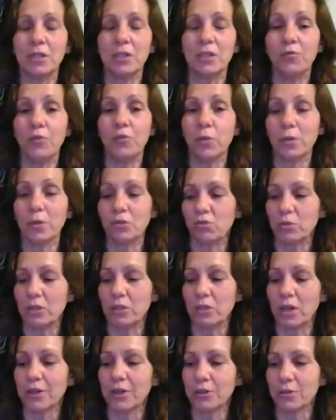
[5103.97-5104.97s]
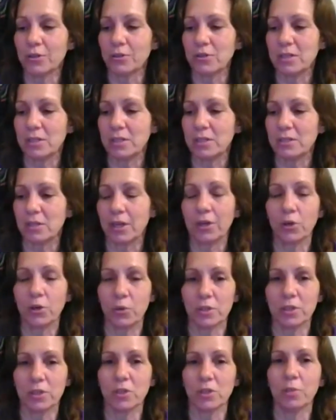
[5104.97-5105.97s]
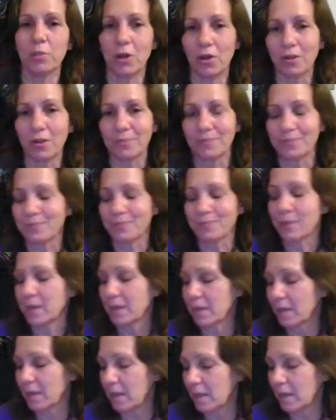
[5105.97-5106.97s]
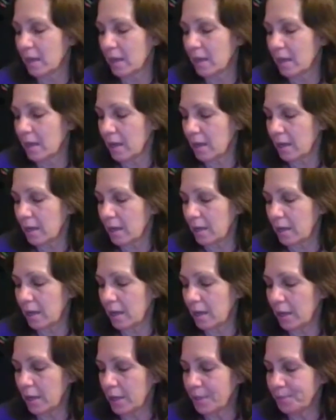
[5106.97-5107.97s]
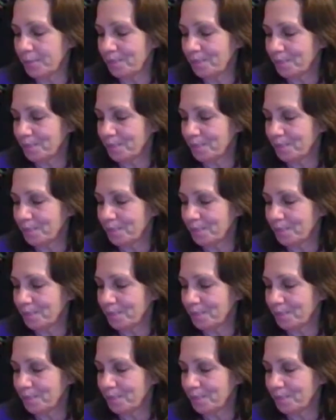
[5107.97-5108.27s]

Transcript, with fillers: a few hundred dollars on a crystal ball. Um,